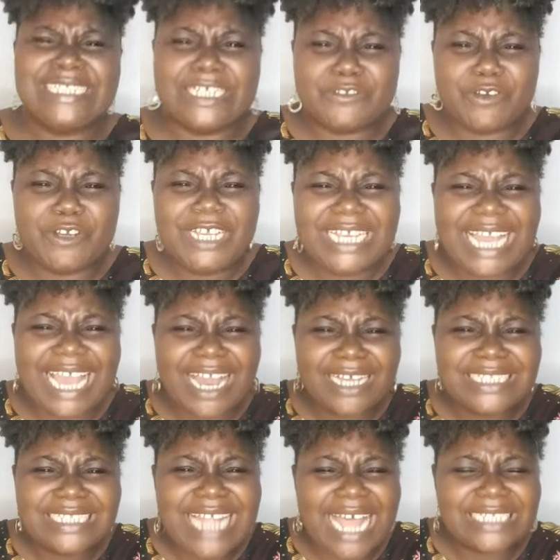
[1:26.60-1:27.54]
you
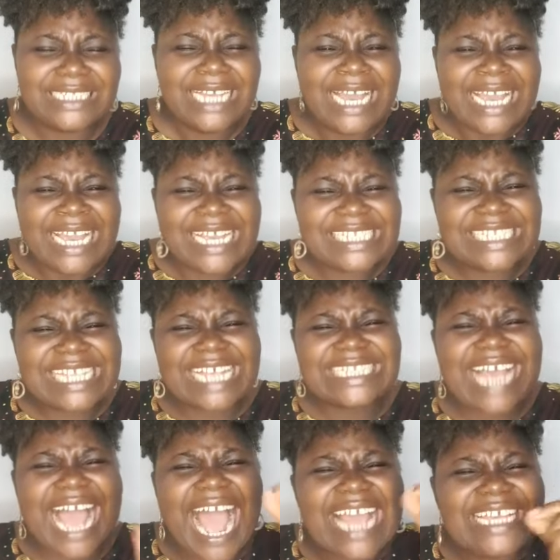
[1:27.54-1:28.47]
hear that? He says,
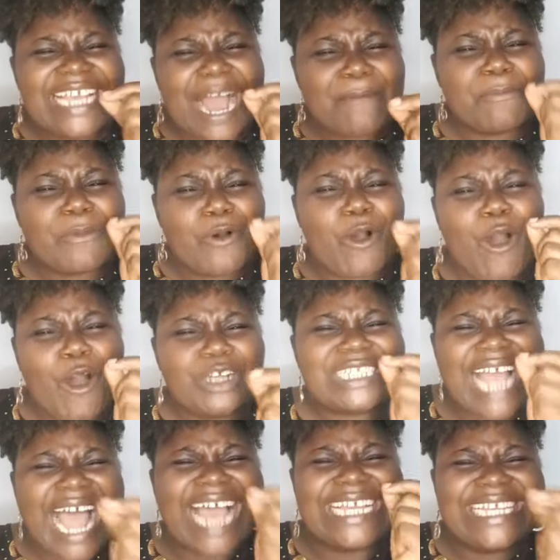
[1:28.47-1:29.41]
I am
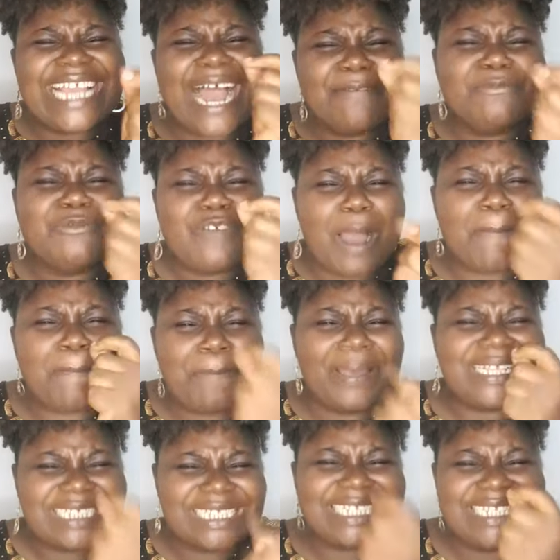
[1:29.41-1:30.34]
God. I am your
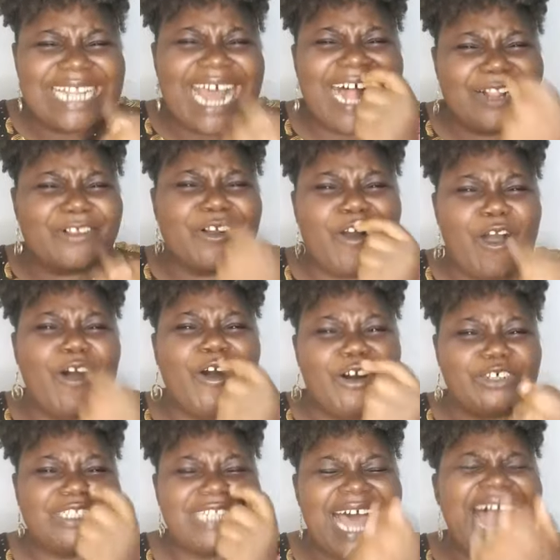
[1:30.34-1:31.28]
personal
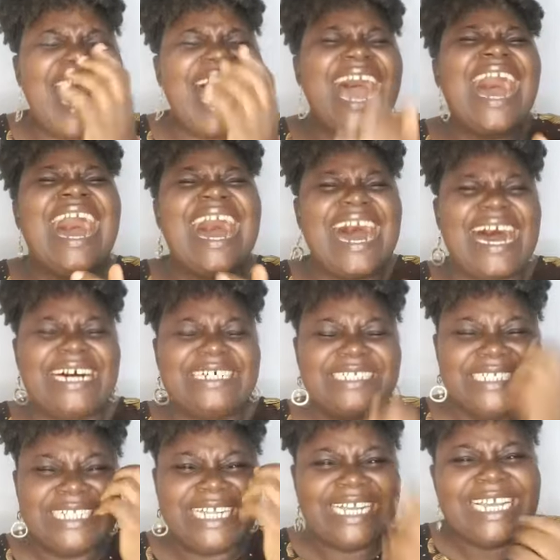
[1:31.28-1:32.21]
God. Ah,
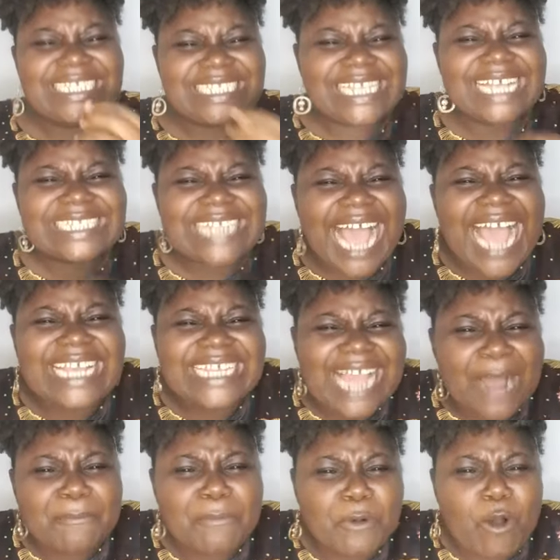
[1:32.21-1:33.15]
he says, I
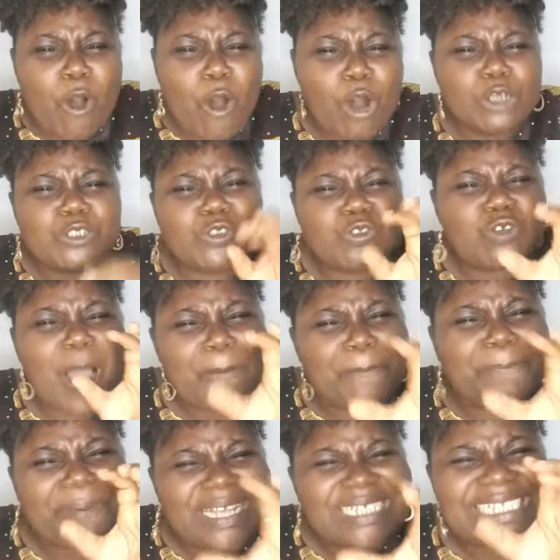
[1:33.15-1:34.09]
am God, your
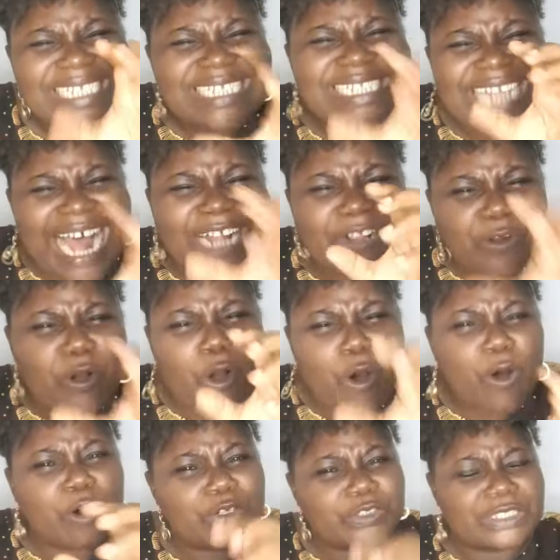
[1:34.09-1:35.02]
personal
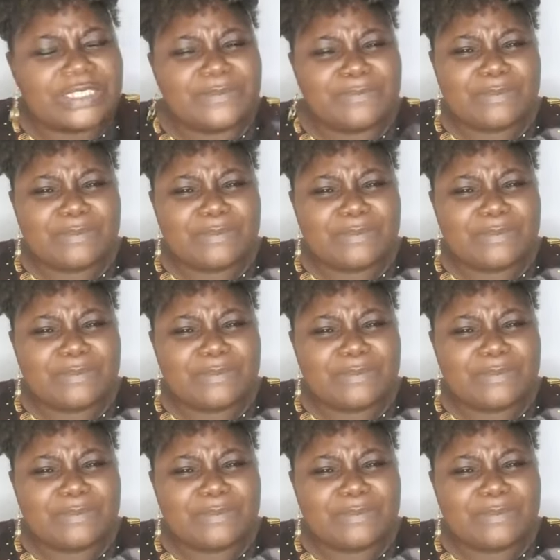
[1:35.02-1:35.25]
God.